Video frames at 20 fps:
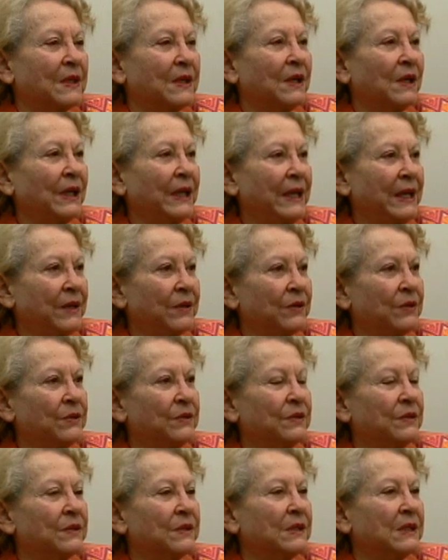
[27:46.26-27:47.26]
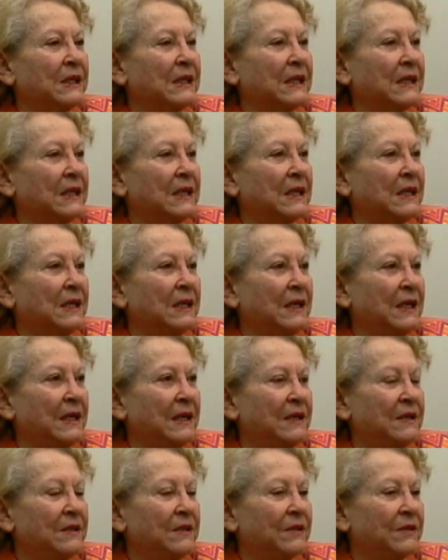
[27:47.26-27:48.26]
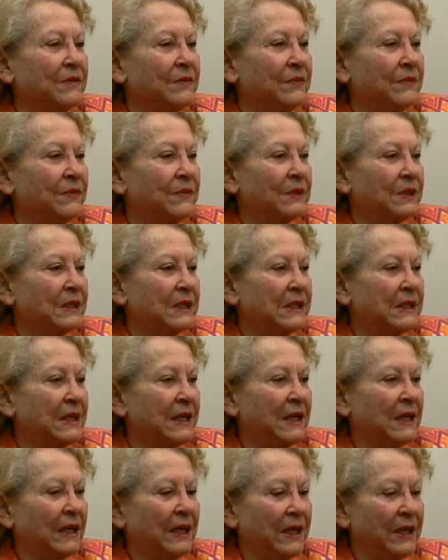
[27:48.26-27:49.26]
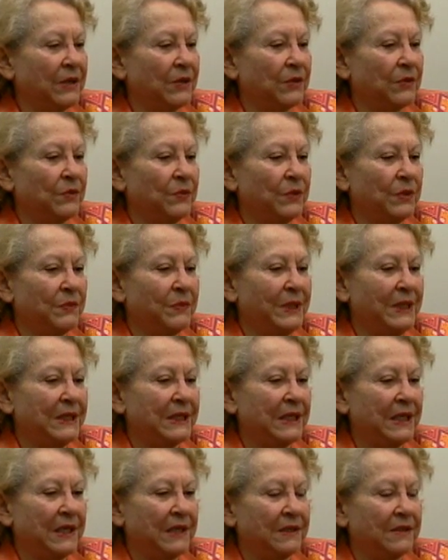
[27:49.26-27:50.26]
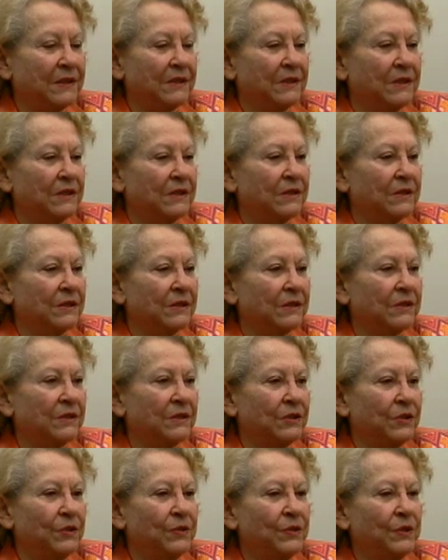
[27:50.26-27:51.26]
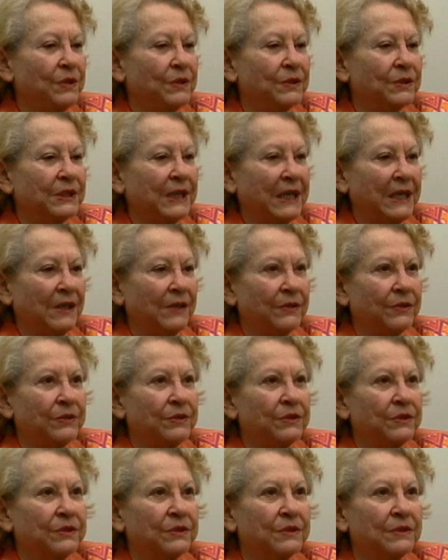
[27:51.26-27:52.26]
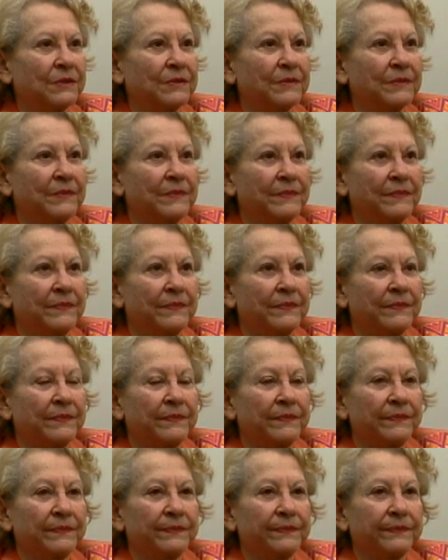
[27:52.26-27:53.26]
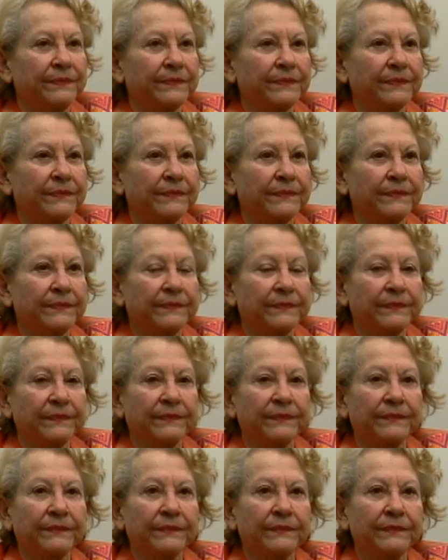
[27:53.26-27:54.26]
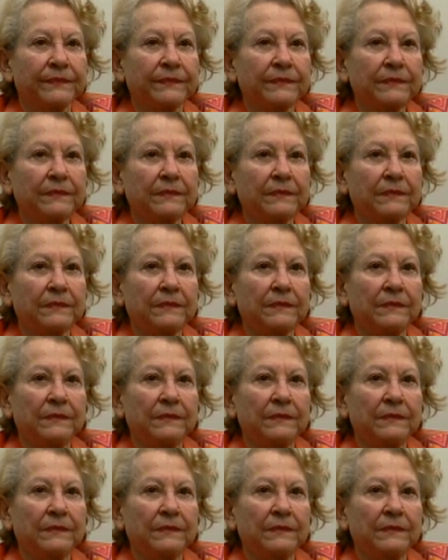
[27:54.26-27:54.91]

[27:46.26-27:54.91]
a letter, and that letter would be sent to the sailors. And was there any charge